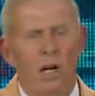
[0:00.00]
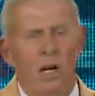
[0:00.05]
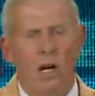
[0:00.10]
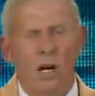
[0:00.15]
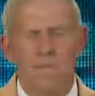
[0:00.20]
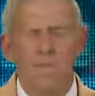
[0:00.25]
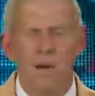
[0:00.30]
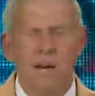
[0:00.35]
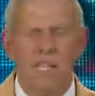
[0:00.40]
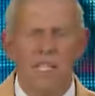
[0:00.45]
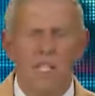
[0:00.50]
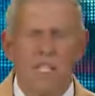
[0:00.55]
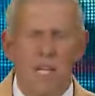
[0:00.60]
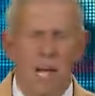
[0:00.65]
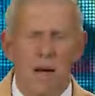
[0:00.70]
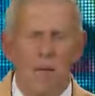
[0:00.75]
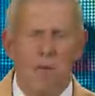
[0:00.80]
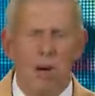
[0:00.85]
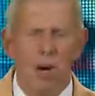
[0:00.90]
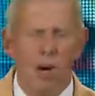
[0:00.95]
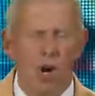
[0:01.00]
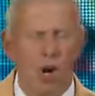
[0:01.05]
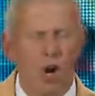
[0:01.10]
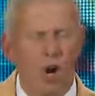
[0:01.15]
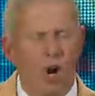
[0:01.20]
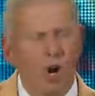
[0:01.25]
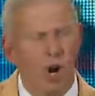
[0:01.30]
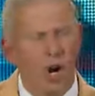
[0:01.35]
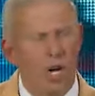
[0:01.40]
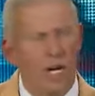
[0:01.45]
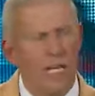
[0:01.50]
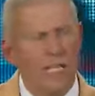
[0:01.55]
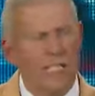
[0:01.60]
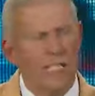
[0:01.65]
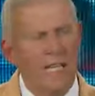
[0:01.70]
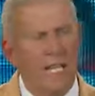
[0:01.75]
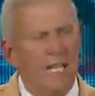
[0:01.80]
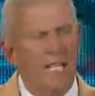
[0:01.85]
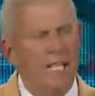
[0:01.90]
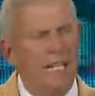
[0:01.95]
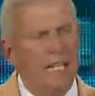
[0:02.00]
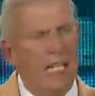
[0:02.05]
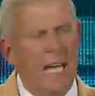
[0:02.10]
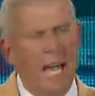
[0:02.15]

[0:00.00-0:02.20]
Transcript: a midsummer or early season